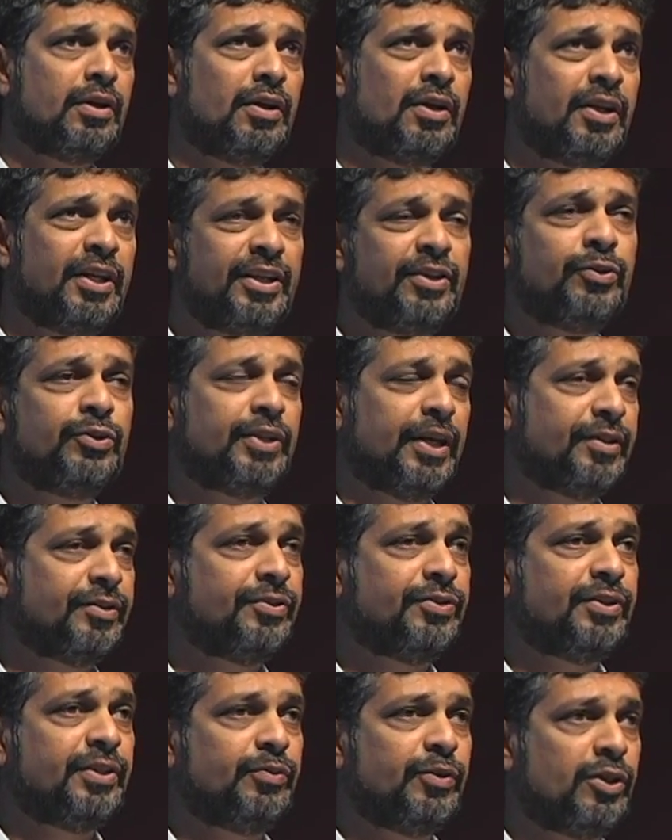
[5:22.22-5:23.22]
early
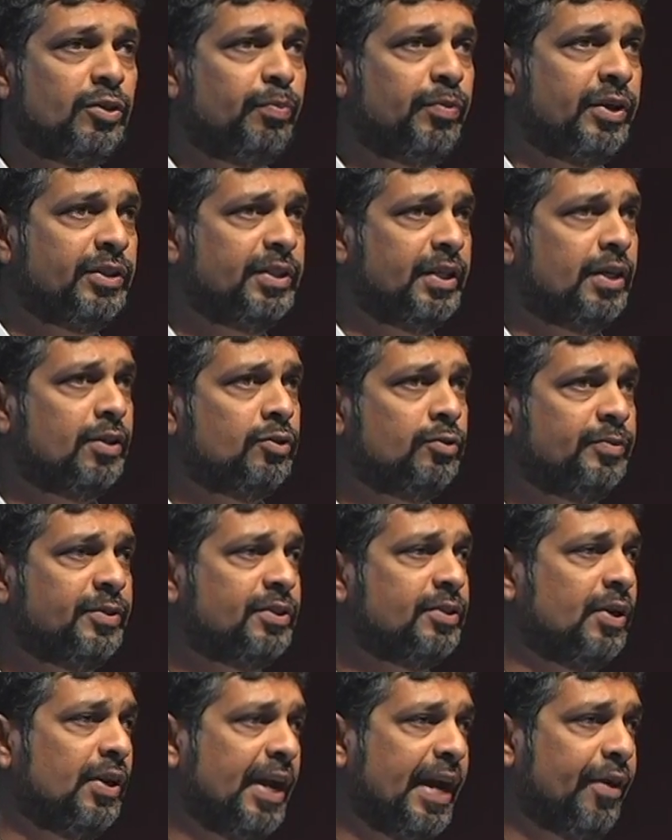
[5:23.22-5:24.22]
2003. We had to pledge our homes
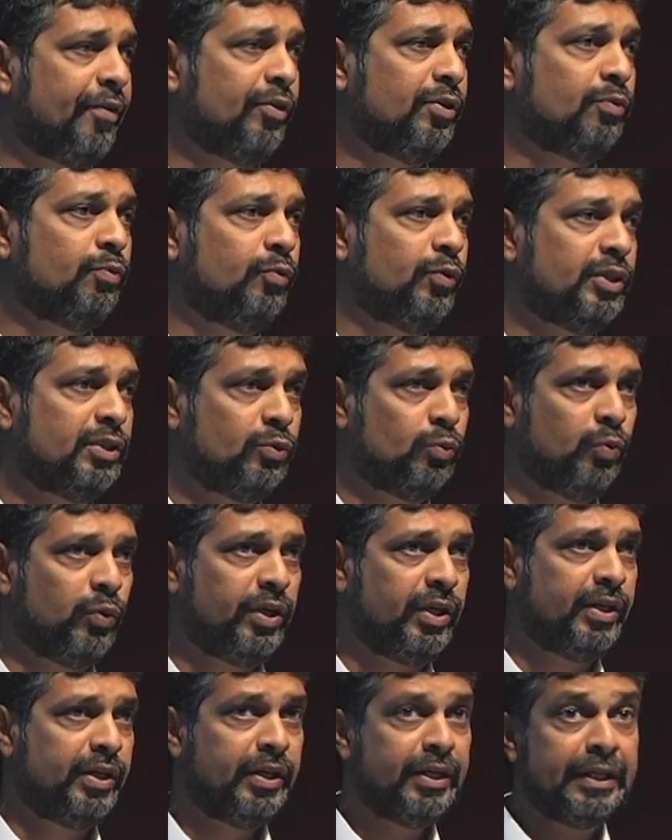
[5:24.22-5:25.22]
as collateral, which
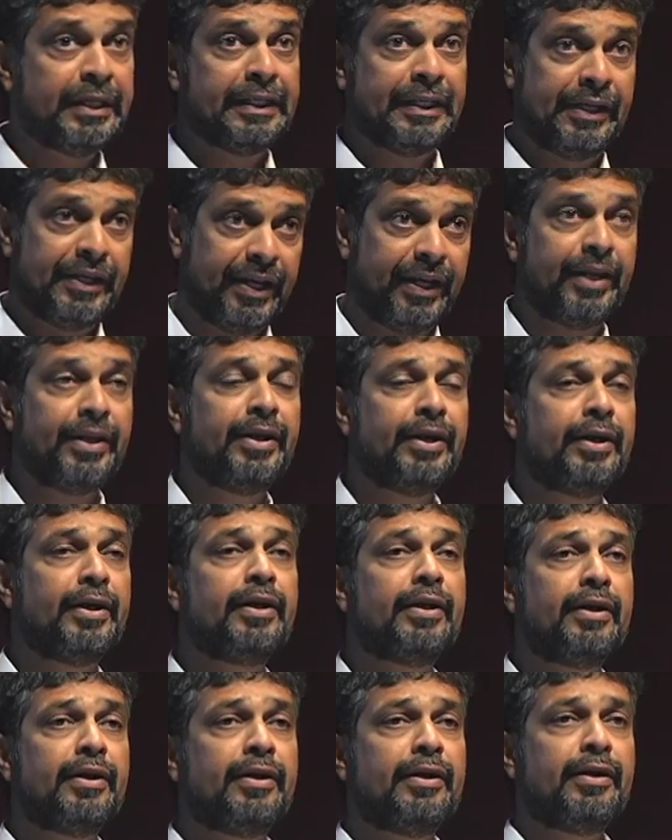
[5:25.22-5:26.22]
we did.
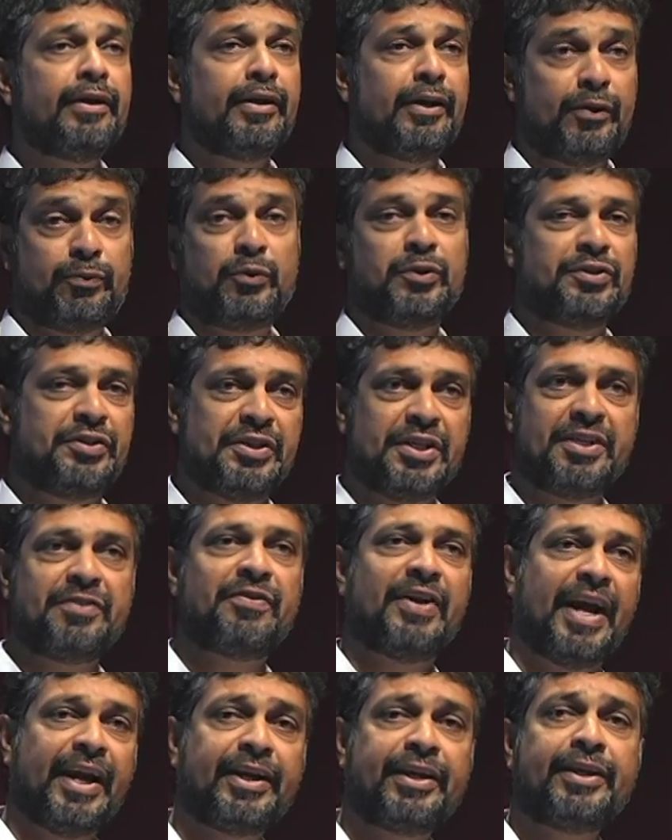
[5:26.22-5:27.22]
It was
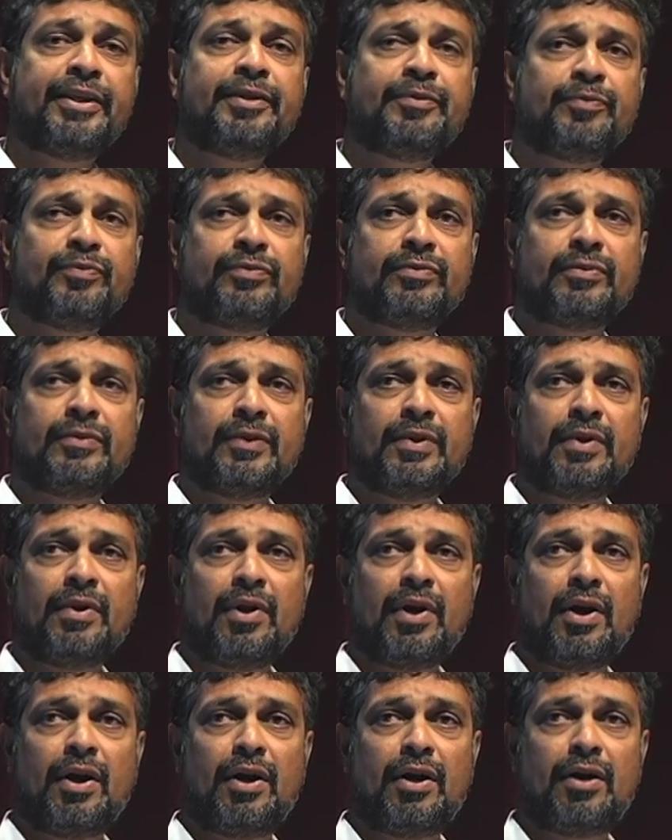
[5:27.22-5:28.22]
nerve-wracking.
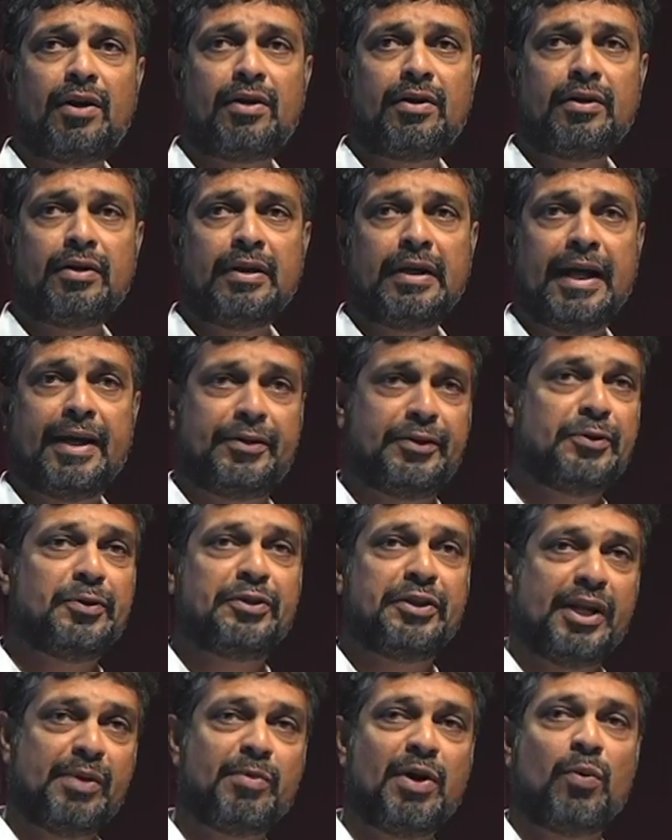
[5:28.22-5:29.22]
I had to go
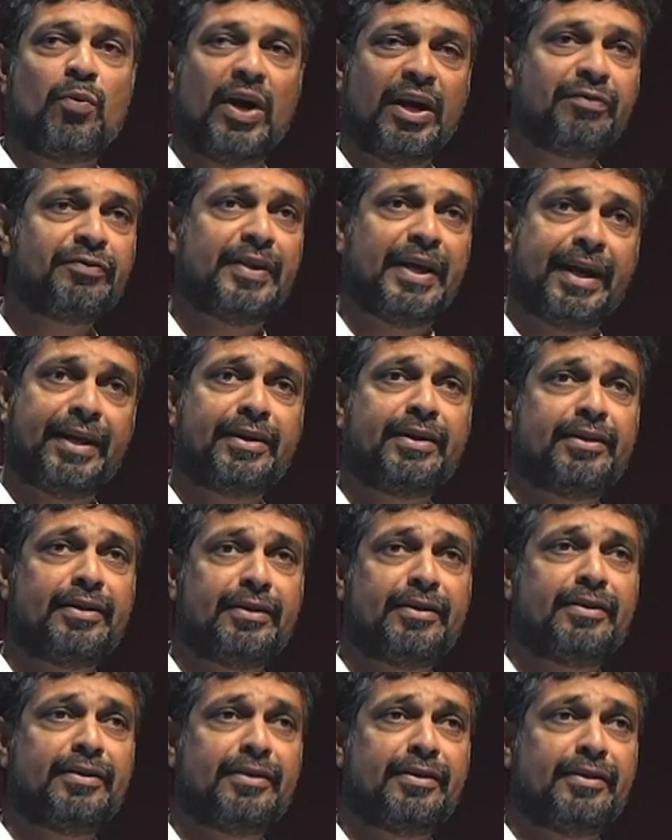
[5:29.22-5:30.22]
tell my wife
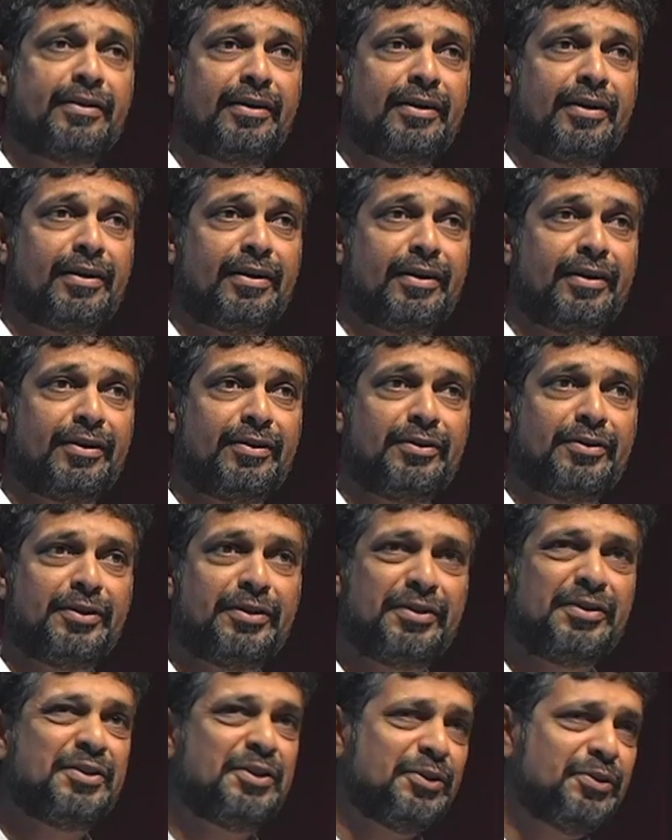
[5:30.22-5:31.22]
that.
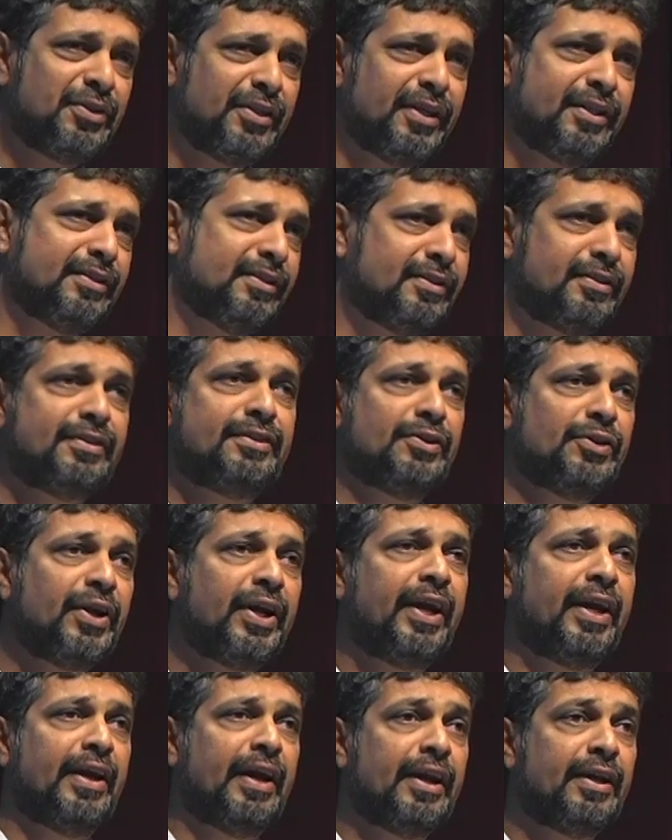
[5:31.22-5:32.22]
Do you think this is
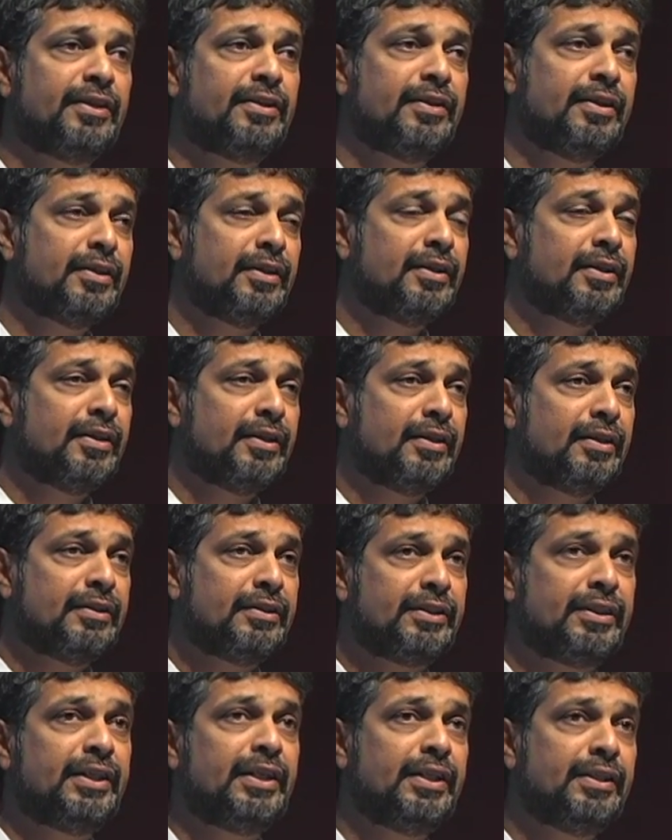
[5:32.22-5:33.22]
okay? And
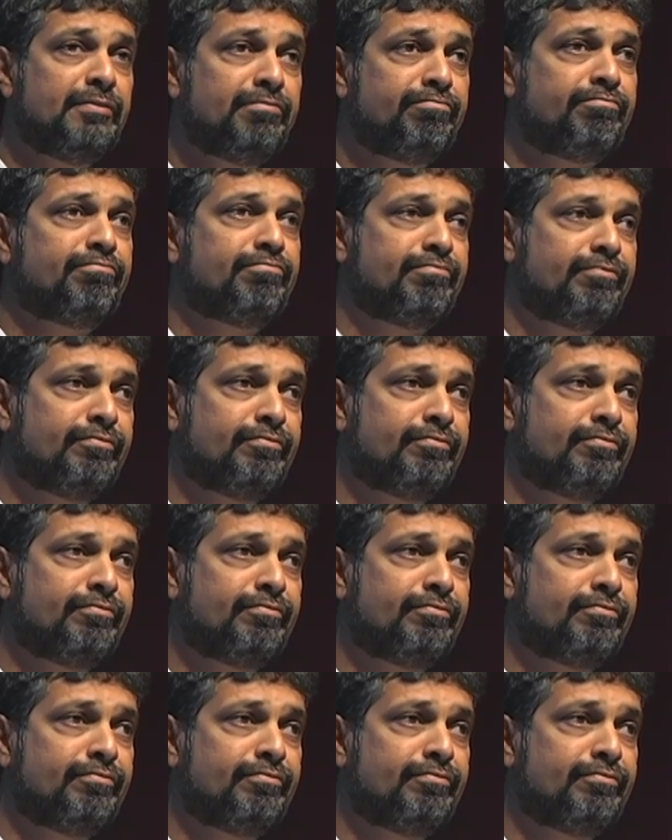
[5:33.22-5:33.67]
she